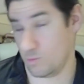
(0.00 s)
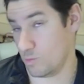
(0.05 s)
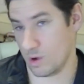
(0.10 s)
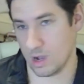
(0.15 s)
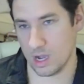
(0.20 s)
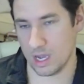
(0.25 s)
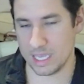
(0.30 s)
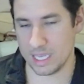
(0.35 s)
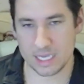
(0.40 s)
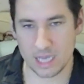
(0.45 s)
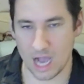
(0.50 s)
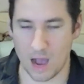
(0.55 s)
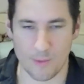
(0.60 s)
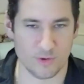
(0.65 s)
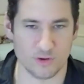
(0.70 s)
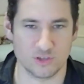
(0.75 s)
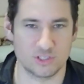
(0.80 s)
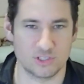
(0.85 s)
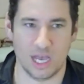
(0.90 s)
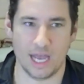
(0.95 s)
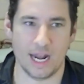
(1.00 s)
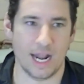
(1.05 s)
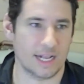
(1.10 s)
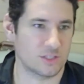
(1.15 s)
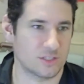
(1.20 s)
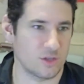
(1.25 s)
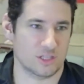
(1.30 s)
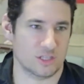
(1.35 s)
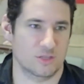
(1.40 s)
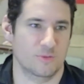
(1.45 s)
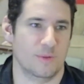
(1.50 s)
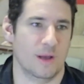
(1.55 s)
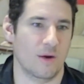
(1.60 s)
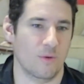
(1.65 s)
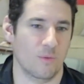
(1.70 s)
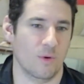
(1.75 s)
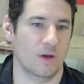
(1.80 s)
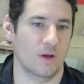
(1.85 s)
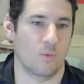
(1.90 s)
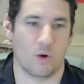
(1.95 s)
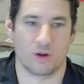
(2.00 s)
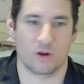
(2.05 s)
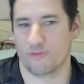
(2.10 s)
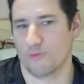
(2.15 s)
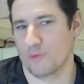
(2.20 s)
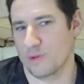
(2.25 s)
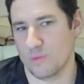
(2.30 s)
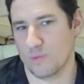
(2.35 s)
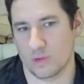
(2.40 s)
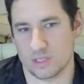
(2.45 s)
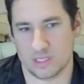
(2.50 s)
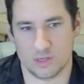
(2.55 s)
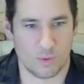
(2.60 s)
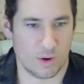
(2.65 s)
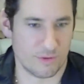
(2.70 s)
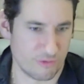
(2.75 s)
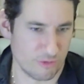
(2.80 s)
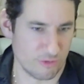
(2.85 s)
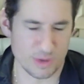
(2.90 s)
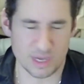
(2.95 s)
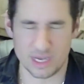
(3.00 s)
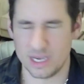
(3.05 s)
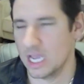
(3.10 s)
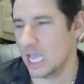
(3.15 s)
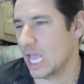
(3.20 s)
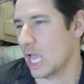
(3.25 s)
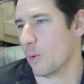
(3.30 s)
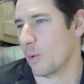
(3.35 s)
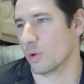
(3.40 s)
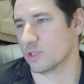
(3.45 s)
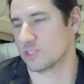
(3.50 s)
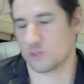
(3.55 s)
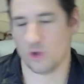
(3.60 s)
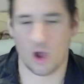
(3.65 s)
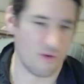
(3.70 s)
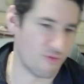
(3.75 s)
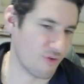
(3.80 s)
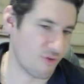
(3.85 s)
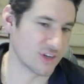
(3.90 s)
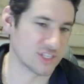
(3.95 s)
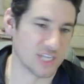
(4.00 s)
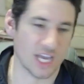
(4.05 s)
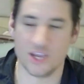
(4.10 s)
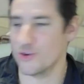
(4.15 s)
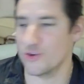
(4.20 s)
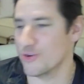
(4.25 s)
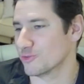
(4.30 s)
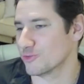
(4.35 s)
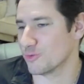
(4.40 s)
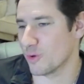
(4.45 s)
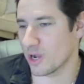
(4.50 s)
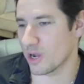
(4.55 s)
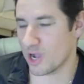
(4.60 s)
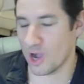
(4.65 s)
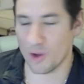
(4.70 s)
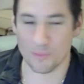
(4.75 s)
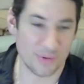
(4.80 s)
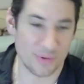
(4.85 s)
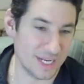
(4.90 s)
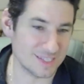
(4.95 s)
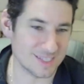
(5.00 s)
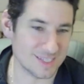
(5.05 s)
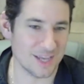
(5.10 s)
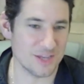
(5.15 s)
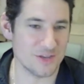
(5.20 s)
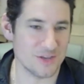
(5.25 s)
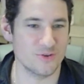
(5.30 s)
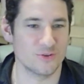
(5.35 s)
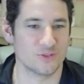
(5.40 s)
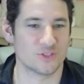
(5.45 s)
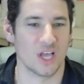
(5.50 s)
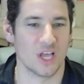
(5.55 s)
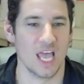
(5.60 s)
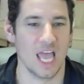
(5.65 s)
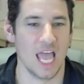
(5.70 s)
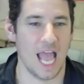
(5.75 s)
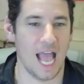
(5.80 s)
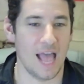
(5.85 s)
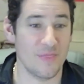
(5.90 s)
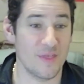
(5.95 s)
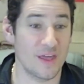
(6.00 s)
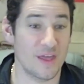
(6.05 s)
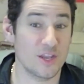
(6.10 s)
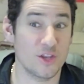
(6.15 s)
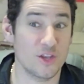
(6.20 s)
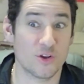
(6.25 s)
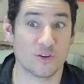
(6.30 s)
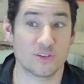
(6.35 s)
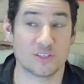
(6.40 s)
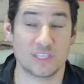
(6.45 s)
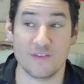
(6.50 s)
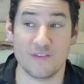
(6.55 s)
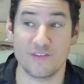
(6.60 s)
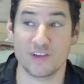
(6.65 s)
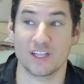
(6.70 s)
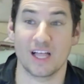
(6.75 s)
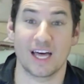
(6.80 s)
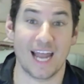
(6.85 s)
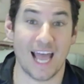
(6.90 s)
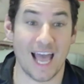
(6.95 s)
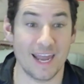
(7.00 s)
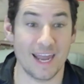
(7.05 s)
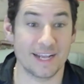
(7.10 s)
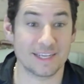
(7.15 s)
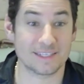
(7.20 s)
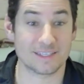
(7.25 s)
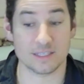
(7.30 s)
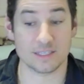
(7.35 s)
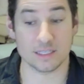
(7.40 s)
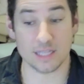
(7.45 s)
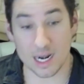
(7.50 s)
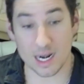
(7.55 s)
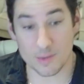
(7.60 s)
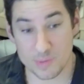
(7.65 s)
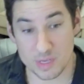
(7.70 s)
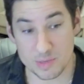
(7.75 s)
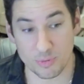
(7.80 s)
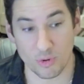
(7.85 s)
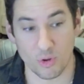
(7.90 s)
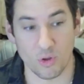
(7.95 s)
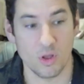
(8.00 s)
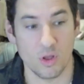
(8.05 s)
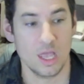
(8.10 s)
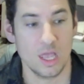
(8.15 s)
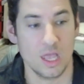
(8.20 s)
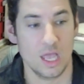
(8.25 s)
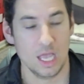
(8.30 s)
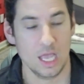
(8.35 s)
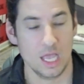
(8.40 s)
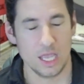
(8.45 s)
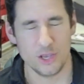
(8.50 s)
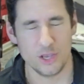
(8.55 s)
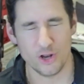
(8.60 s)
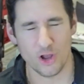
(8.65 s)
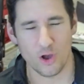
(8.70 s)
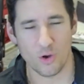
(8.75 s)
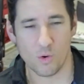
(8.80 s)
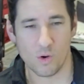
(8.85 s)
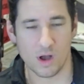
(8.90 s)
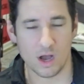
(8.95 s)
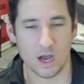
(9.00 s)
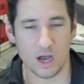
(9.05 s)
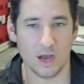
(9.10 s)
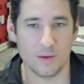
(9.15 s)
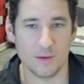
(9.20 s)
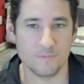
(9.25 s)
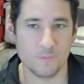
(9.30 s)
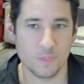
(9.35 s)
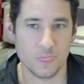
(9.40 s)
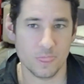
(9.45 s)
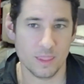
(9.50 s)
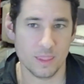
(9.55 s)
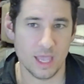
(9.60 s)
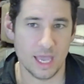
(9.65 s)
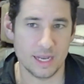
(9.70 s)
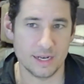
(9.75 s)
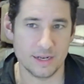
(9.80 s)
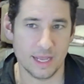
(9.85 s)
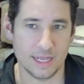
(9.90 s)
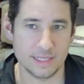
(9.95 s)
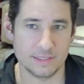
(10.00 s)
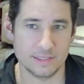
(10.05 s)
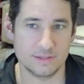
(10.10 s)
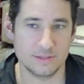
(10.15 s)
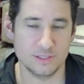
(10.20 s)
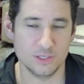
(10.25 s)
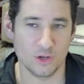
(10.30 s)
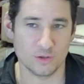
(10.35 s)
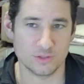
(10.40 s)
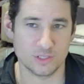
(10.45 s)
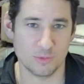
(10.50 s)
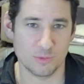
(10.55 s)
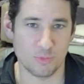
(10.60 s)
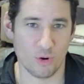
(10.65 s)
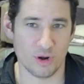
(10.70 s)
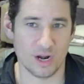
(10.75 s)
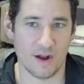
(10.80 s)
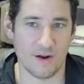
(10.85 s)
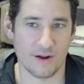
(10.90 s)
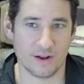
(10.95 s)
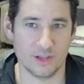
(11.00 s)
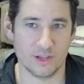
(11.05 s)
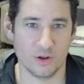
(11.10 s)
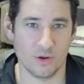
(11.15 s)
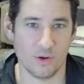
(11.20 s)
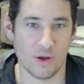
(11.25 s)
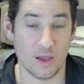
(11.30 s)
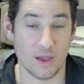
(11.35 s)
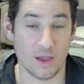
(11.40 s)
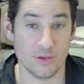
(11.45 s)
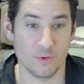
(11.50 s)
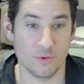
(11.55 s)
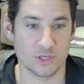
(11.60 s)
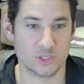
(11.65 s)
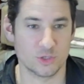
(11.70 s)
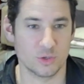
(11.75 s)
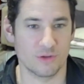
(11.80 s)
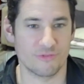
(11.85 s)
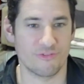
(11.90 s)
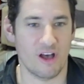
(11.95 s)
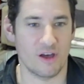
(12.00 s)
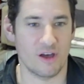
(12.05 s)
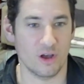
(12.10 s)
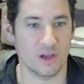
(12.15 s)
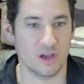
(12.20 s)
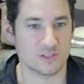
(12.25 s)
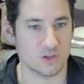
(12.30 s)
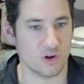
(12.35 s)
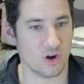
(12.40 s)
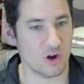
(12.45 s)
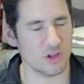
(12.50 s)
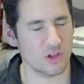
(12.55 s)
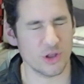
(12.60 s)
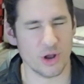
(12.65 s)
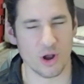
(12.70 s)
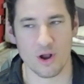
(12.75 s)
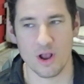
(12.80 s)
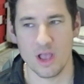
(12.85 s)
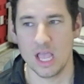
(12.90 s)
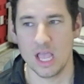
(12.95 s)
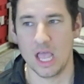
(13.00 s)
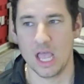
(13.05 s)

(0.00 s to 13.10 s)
e-commerce site. I could talk to you about what worked for me, what didn't work for me, what softwares I use, what companies I used. And then you're saving a lot of headaches, because a lot of people, and to your point, Eric, you wish you would have found us earlier.